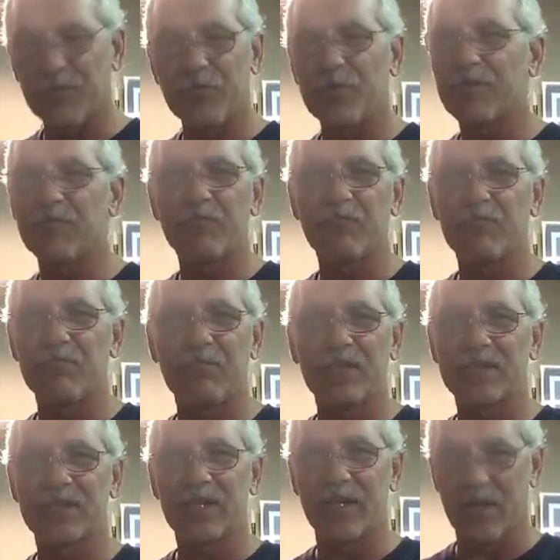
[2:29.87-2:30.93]
We
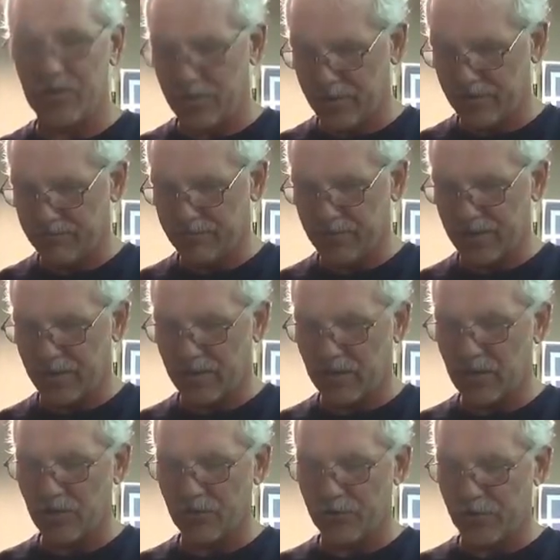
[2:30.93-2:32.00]
must carry like
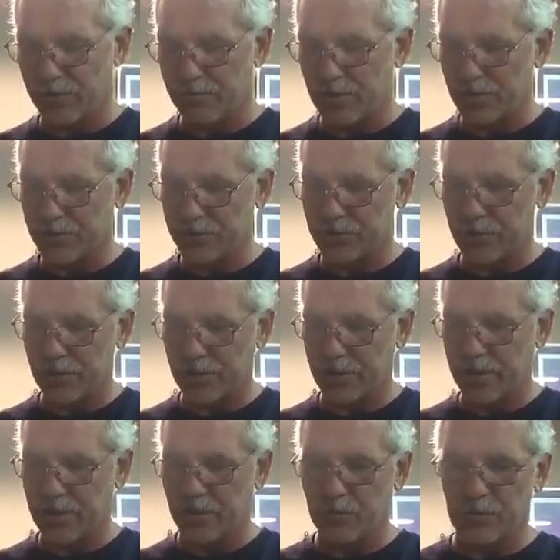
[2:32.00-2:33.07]
100 of them on the truck at
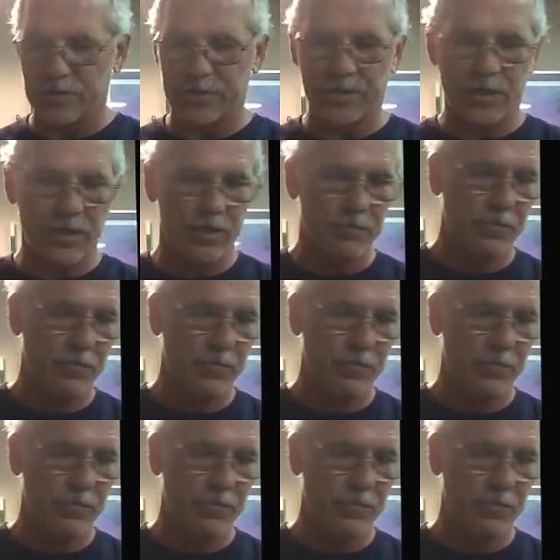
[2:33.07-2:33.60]
any one time